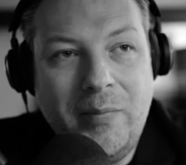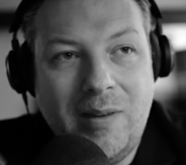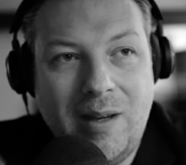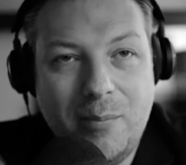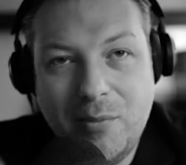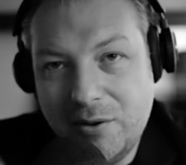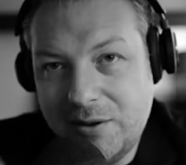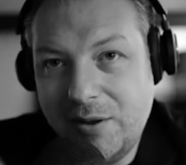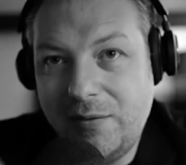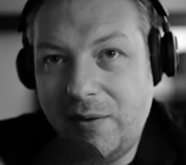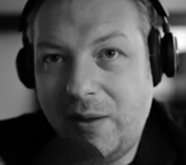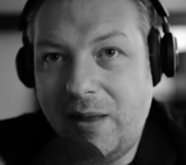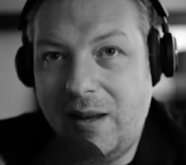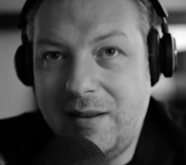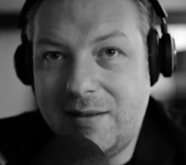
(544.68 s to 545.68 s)
most of the
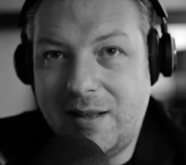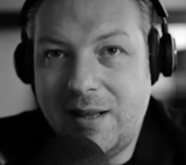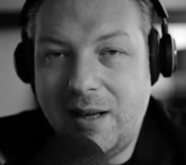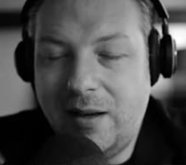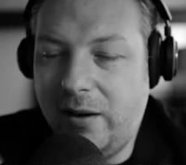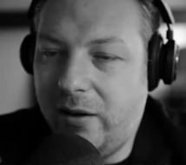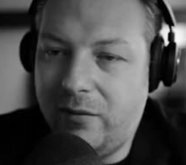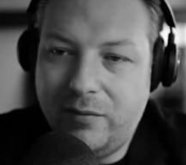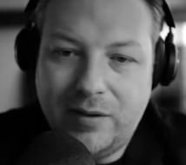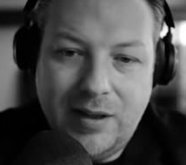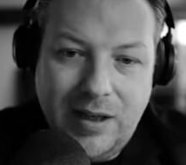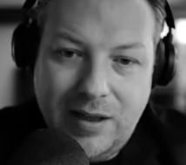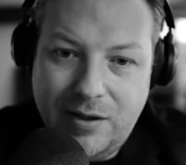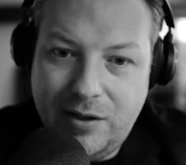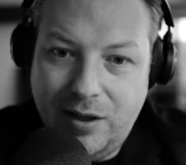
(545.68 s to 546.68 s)
things that I love:
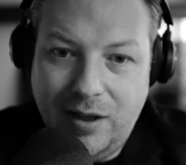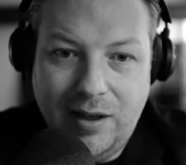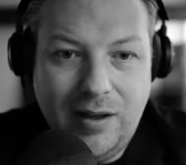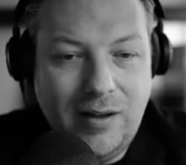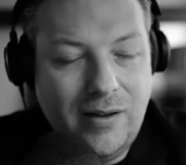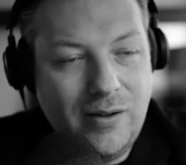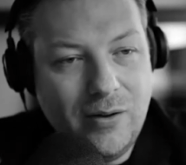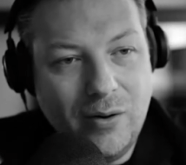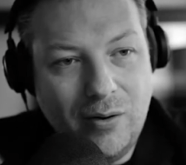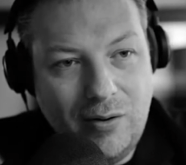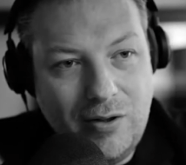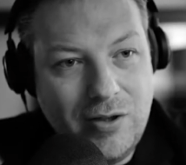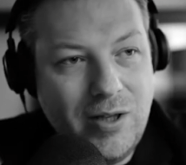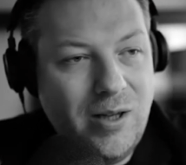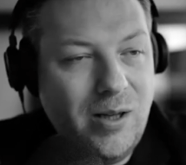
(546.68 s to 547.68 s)
teaching,
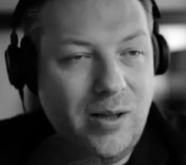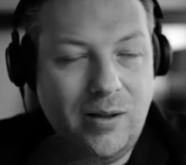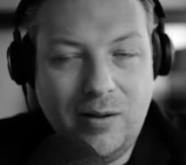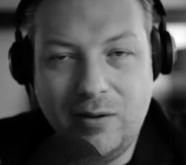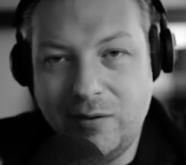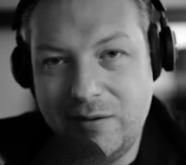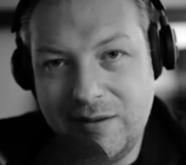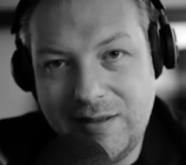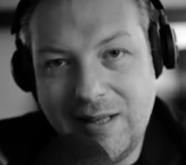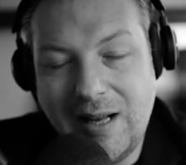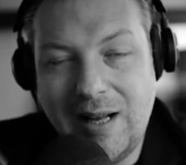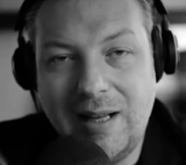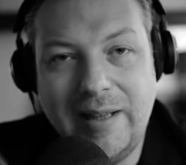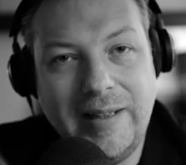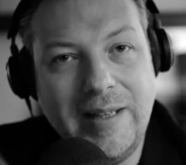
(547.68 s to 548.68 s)
coaching,
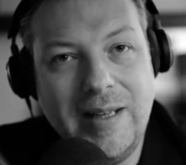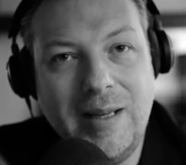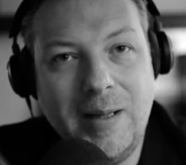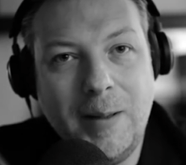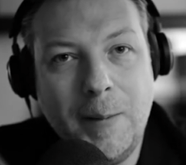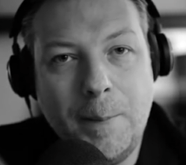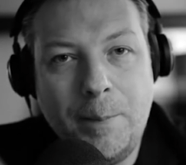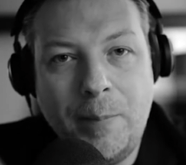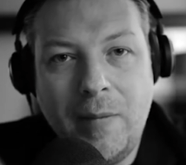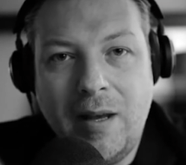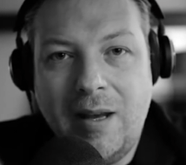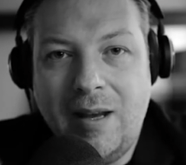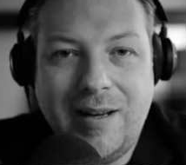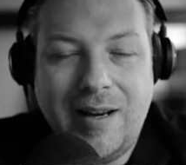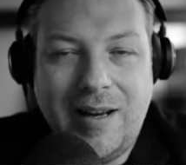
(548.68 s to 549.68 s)
consulting,
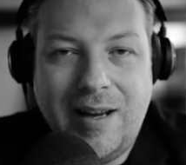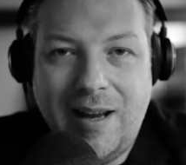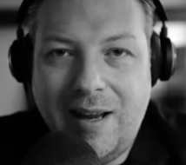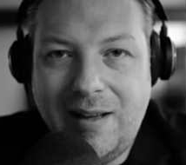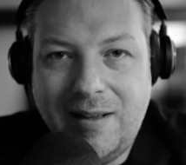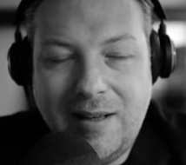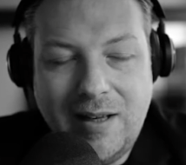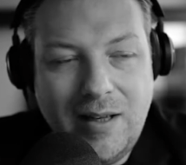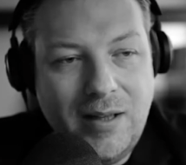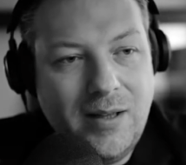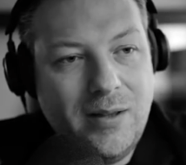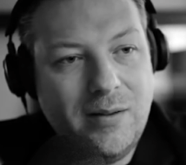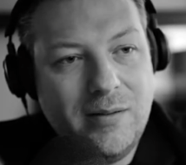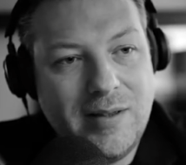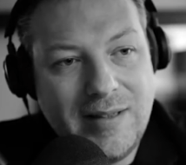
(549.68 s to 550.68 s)

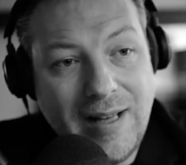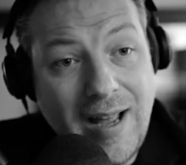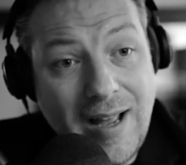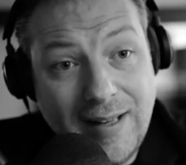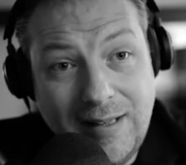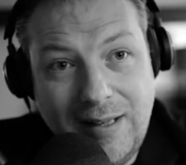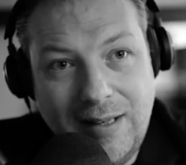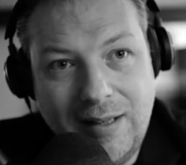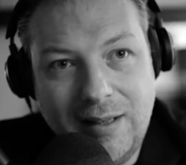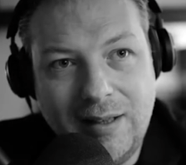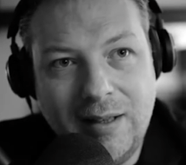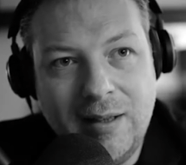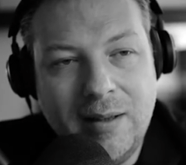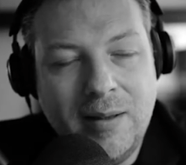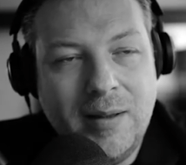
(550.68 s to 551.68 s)
creating,
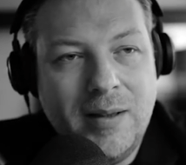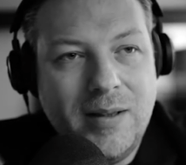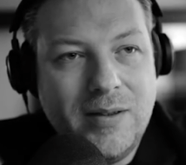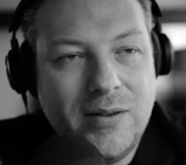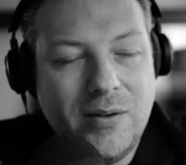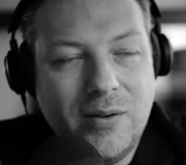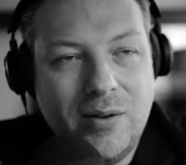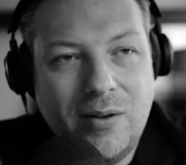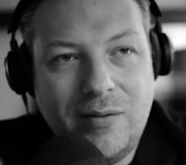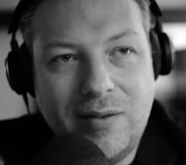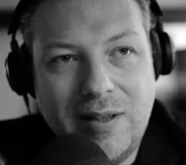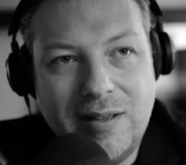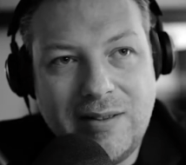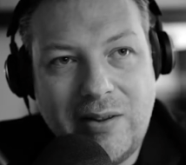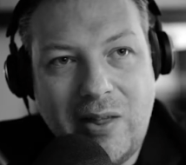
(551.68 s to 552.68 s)
studying. So all of
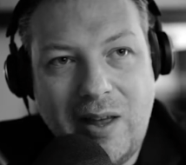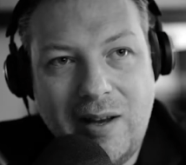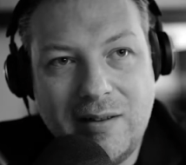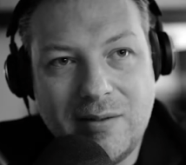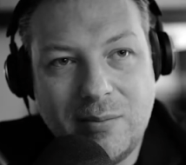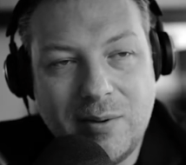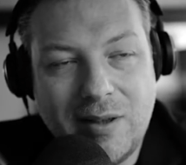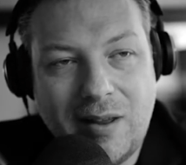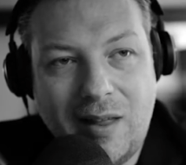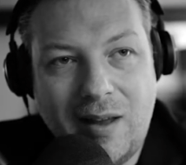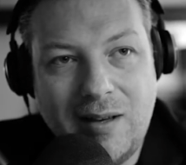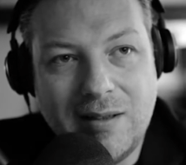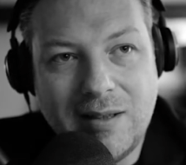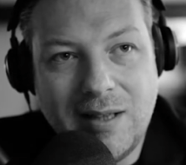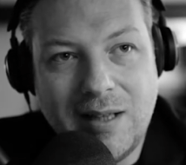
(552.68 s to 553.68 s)
these things were
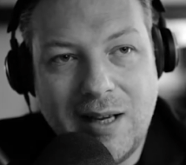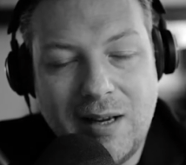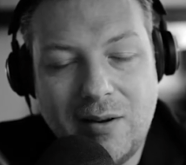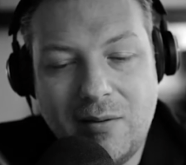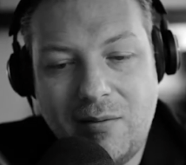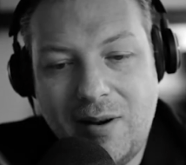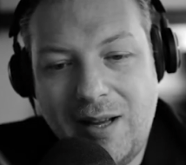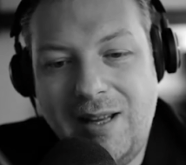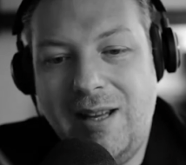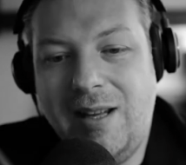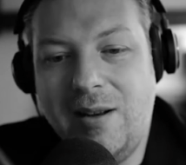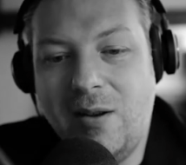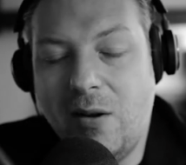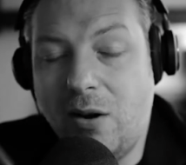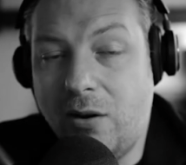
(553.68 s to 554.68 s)
things that I already
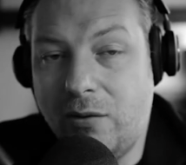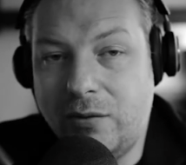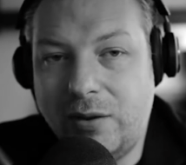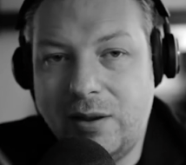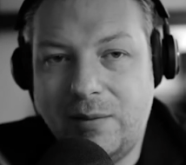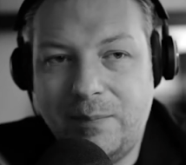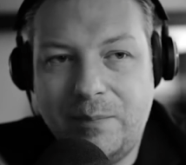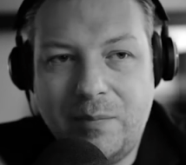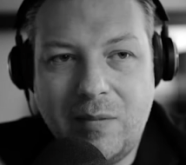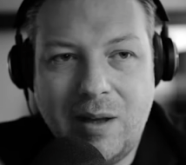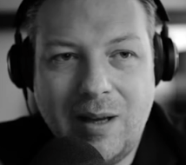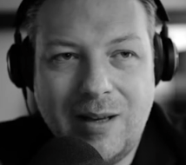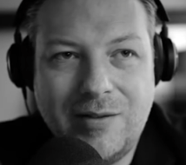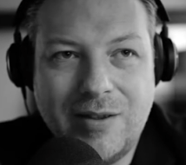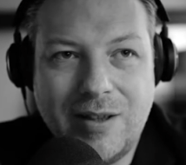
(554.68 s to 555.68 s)
loved.
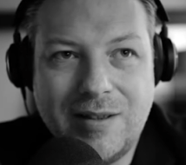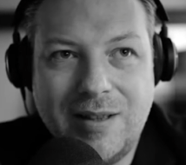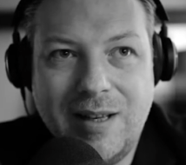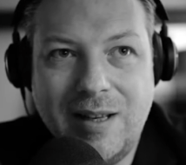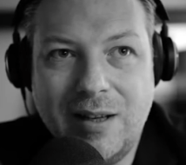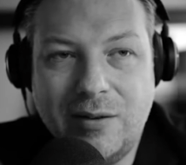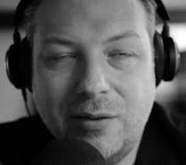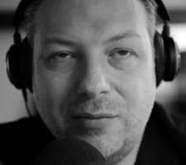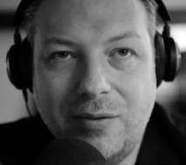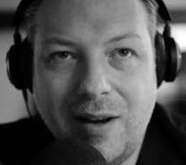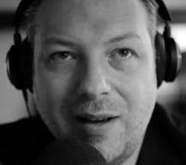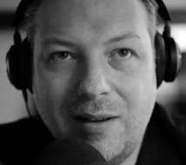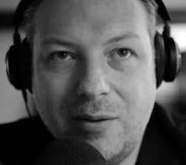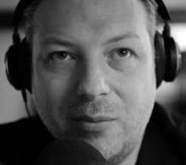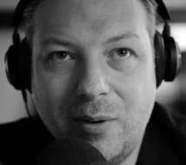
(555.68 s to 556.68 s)
I just needed to
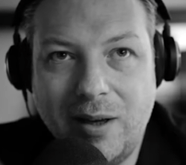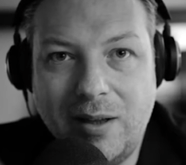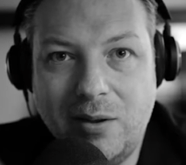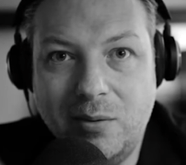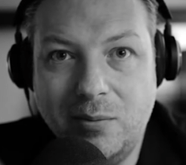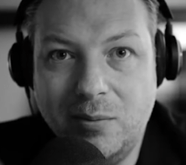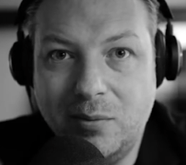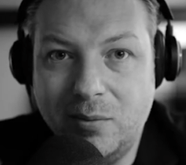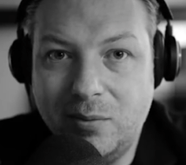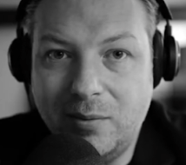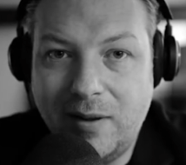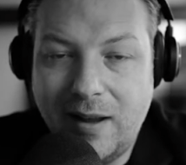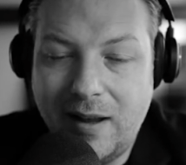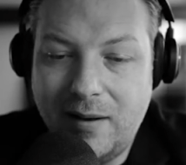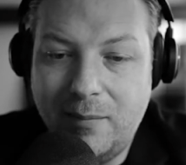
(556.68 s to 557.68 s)
find a way to
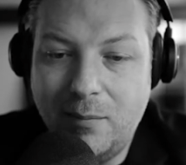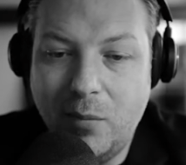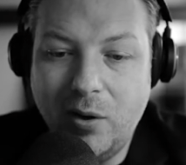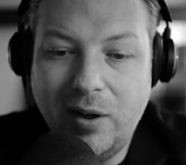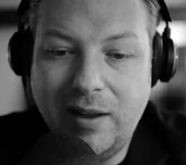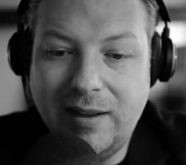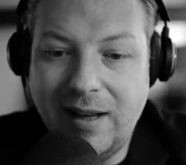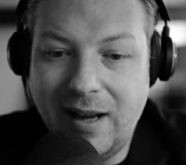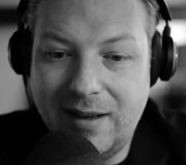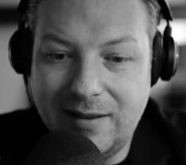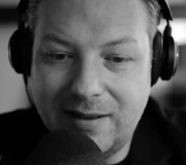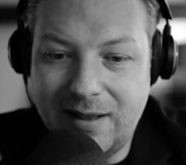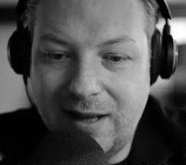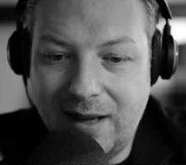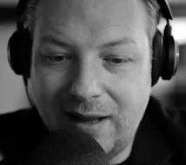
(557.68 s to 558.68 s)
then
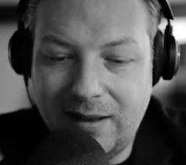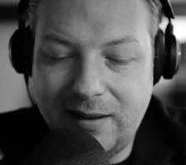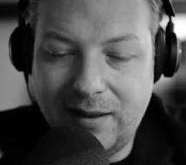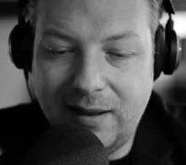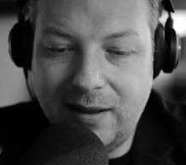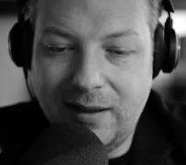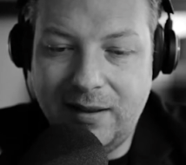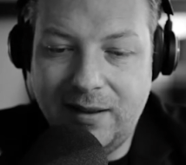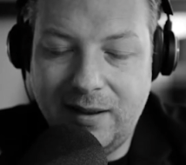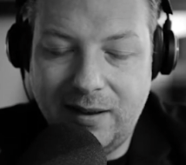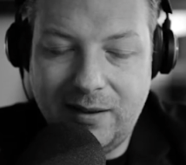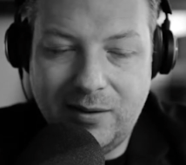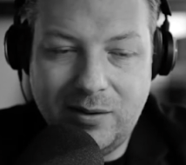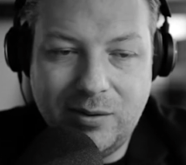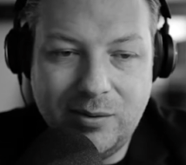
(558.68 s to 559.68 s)
monetize that
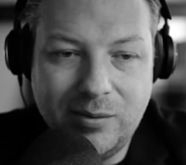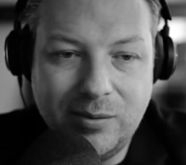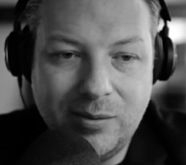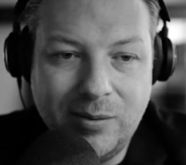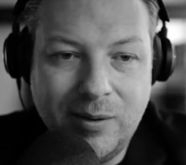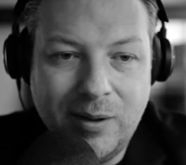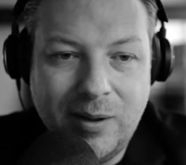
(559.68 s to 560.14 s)
and to